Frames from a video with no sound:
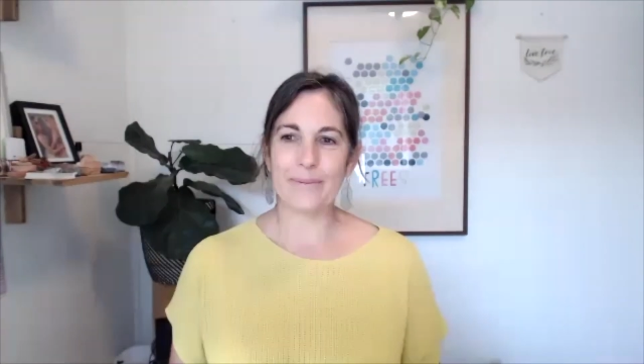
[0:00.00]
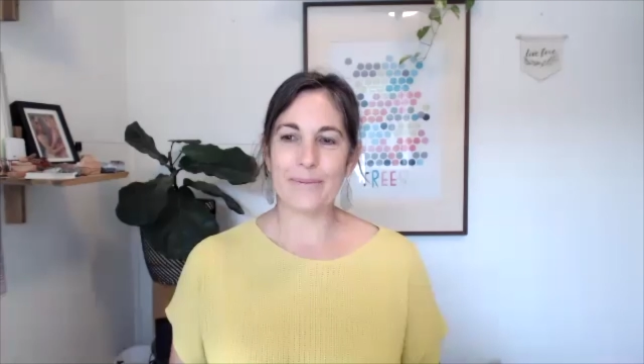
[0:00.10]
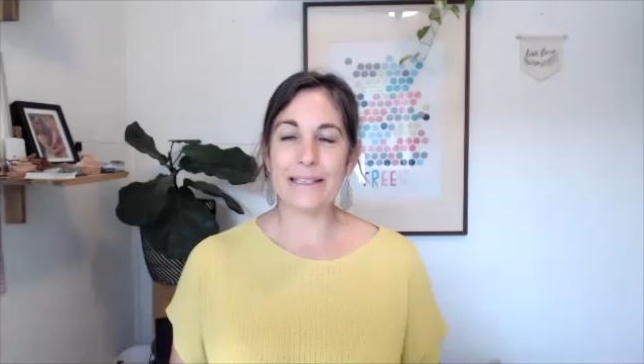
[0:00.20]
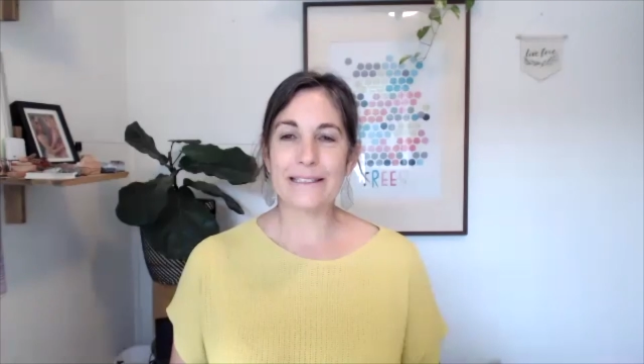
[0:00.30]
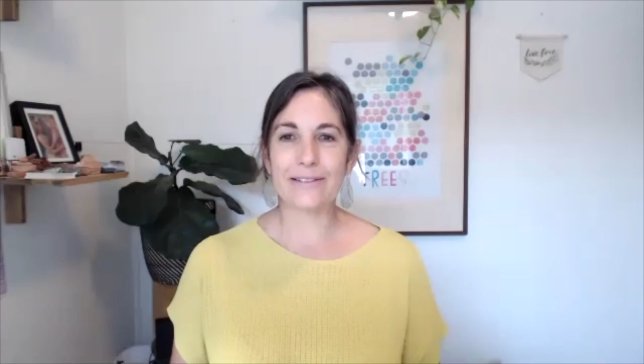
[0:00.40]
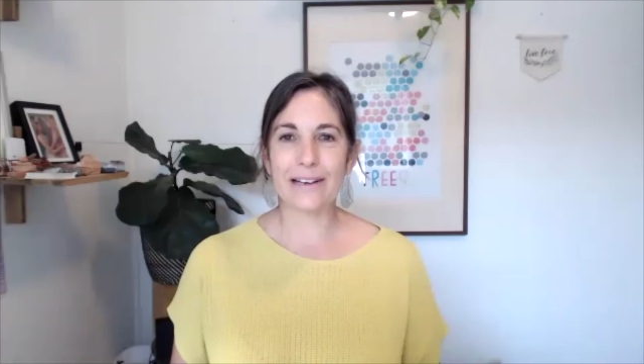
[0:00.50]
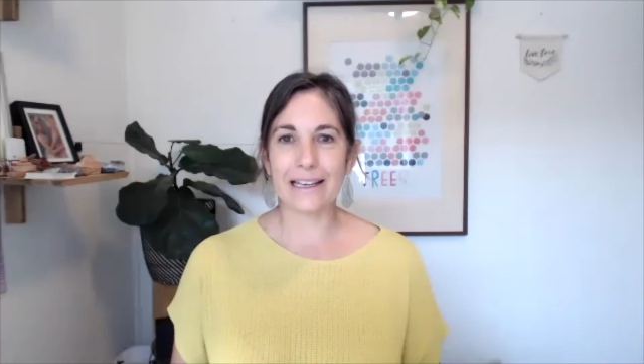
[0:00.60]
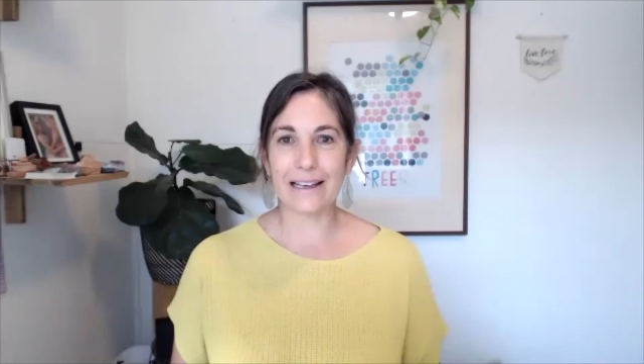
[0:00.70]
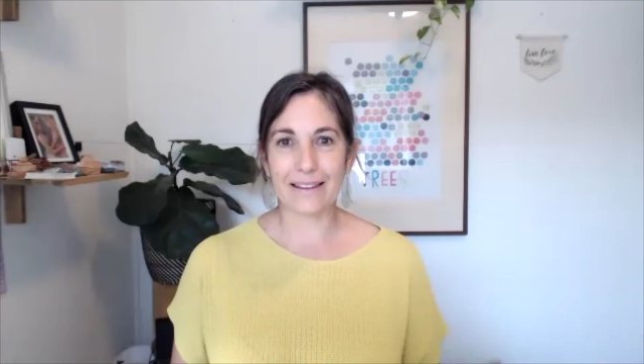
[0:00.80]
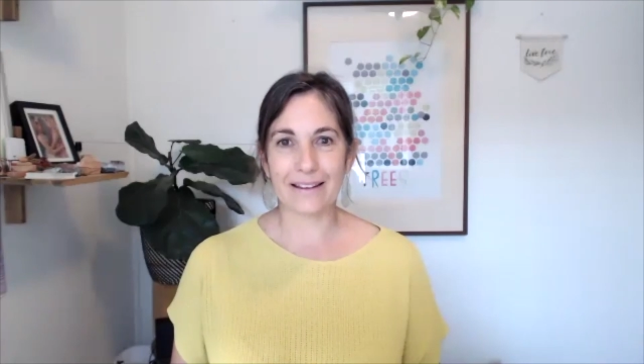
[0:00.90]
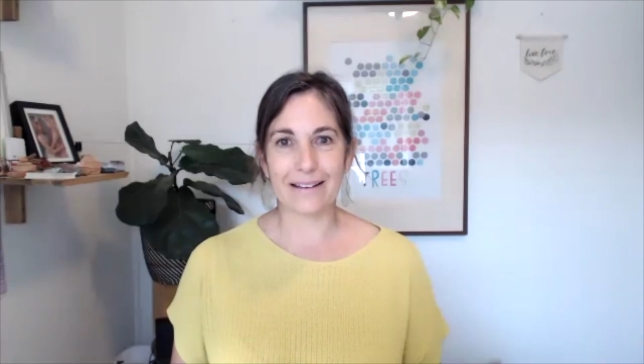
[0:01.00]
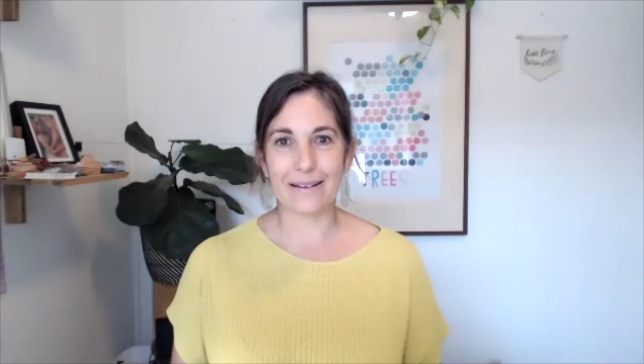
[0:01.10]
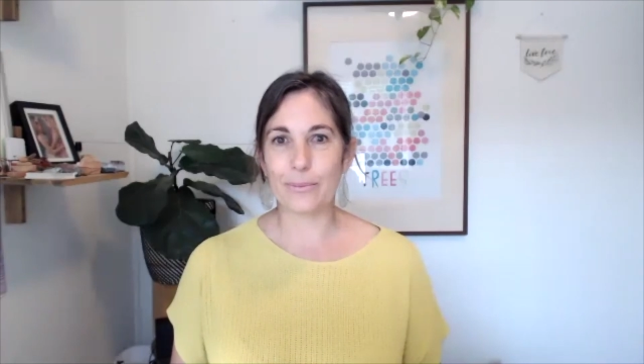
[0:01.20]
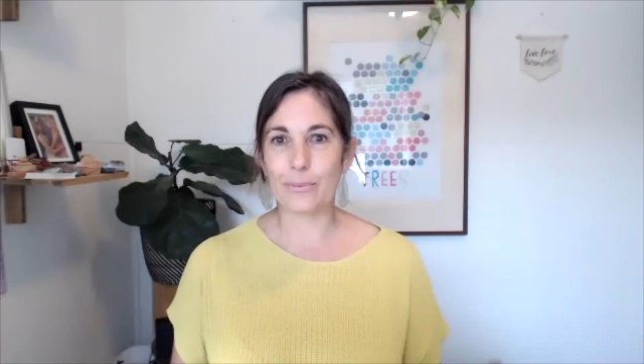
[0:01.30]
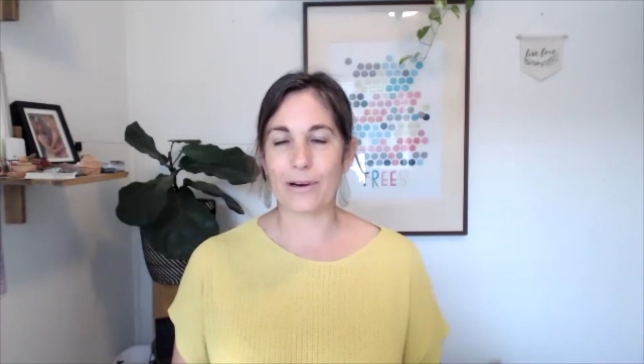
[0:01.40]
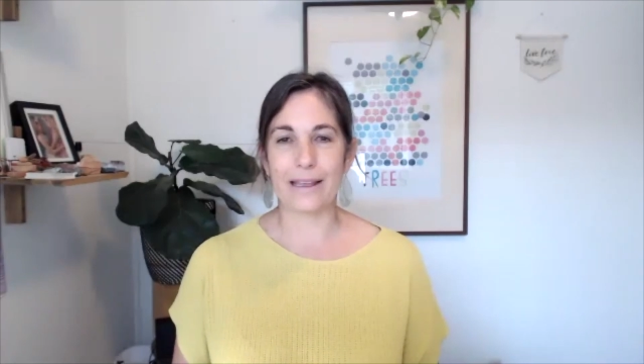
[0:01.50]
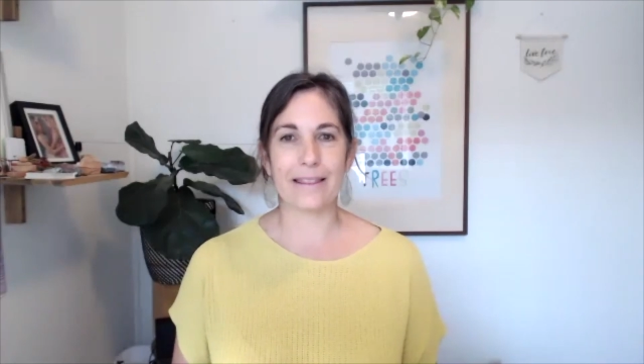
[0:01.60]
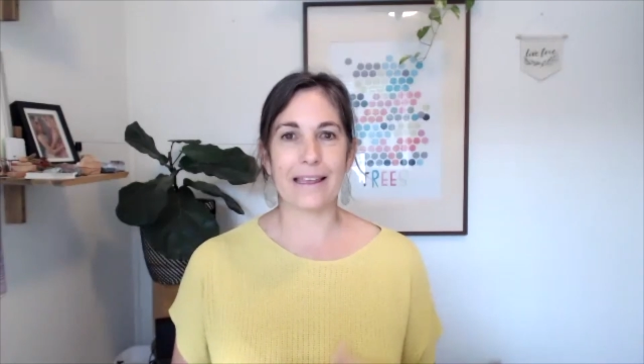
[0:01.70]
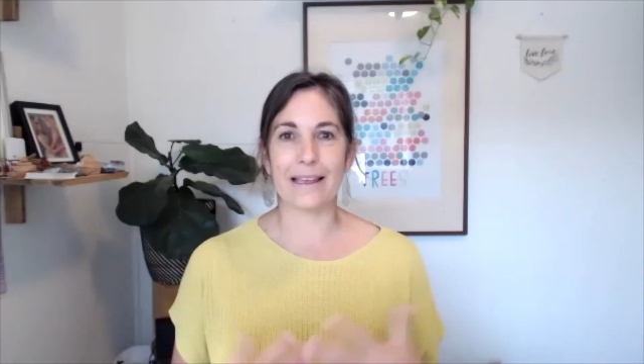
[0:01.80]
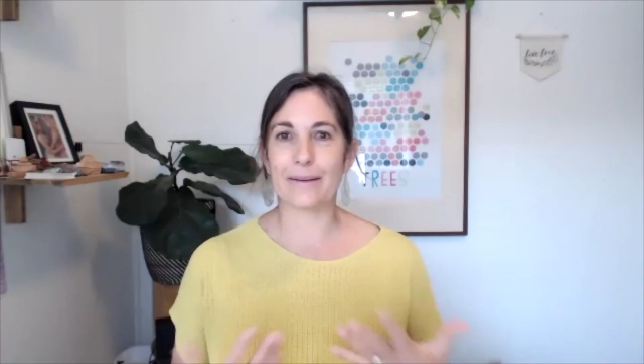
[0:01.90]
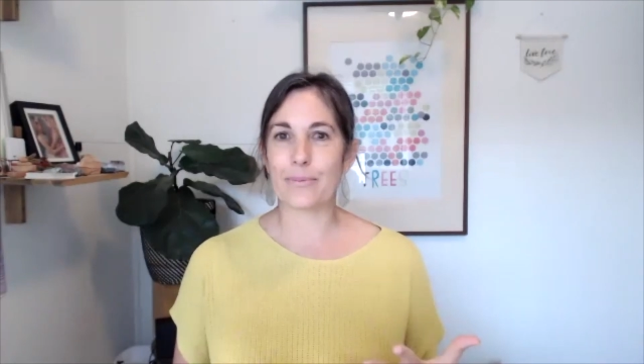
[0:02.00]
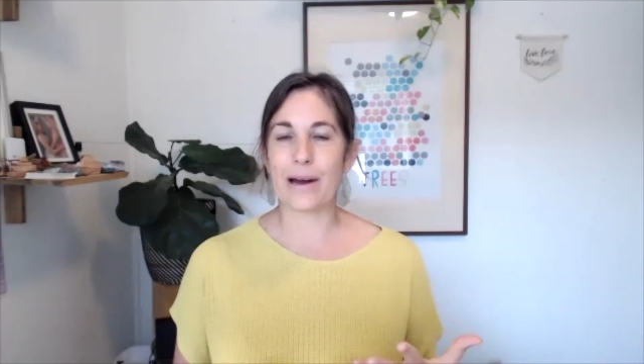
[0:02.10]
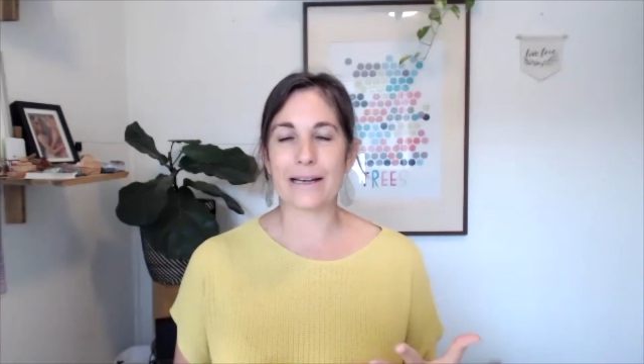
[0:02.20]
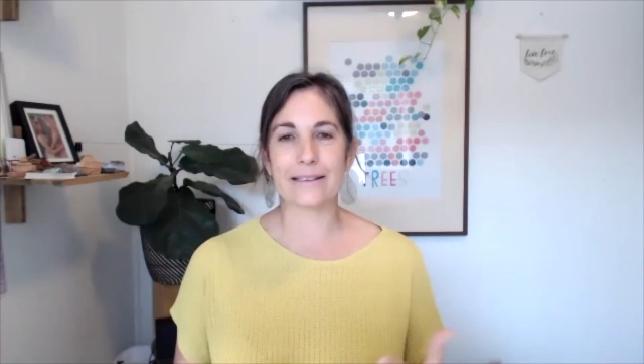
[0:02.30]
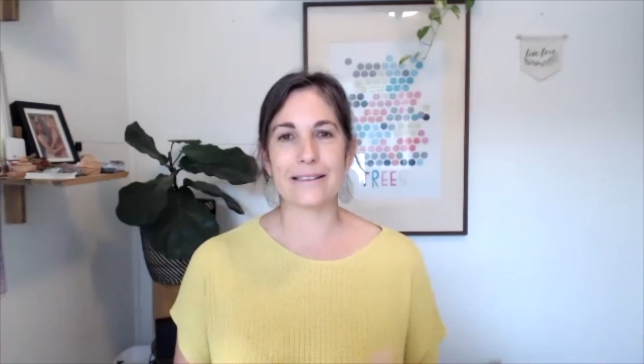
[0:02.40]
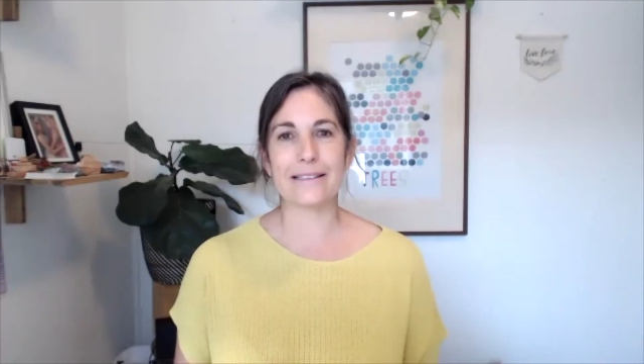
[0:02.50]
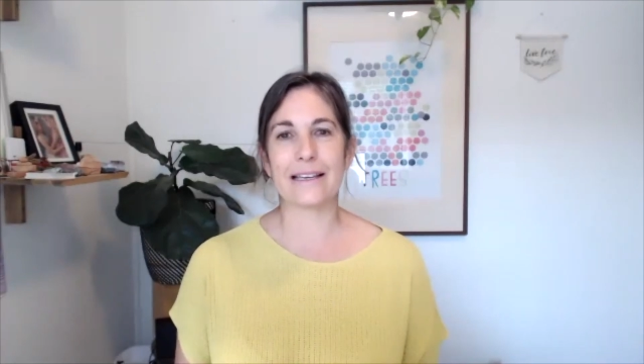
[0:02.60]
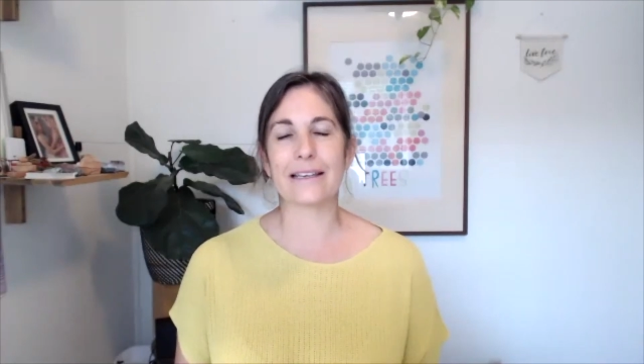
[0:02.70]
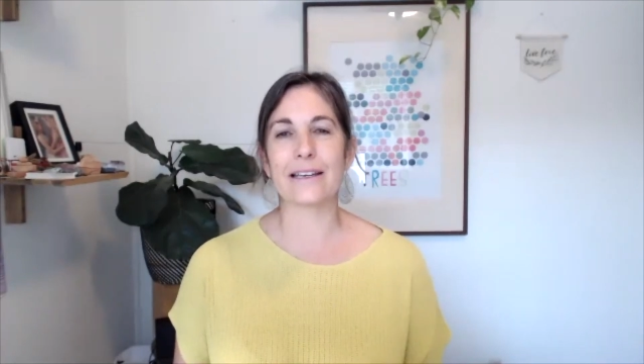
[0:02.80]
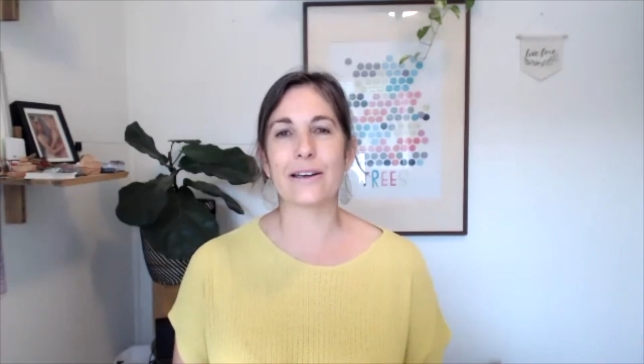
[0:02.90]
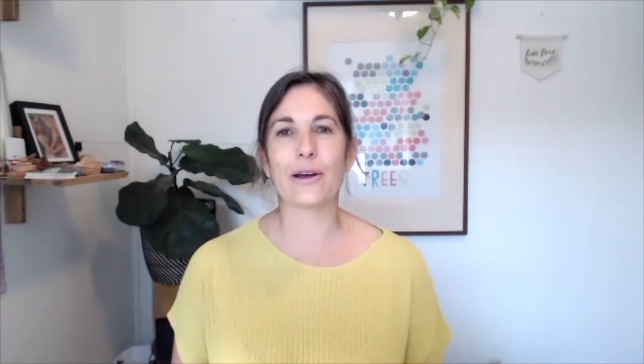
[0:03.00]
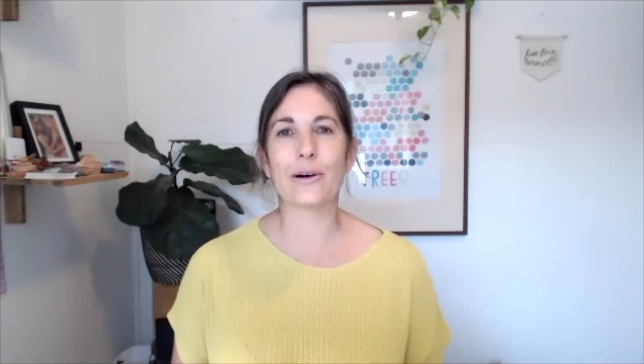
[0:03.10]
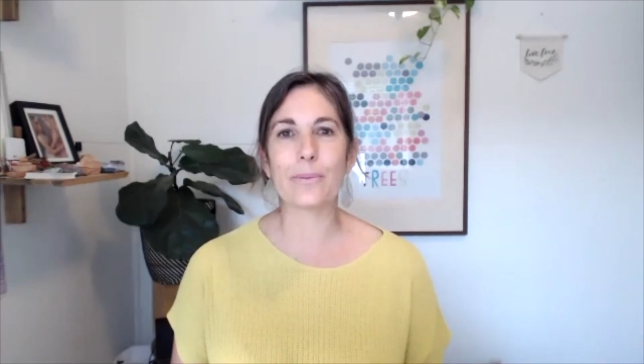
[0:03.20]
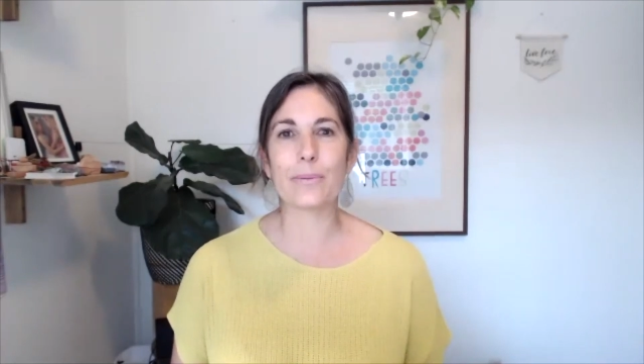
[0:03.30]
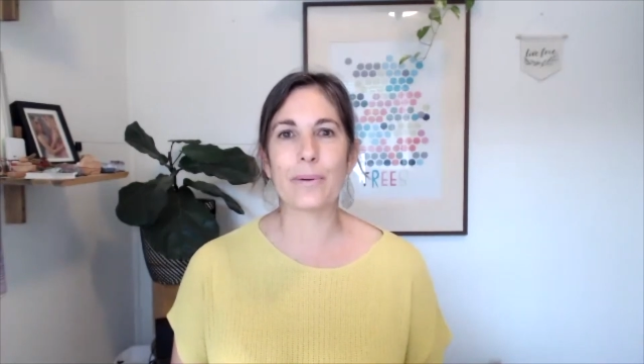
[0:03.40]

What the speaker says: Is there any other breathing practice that can help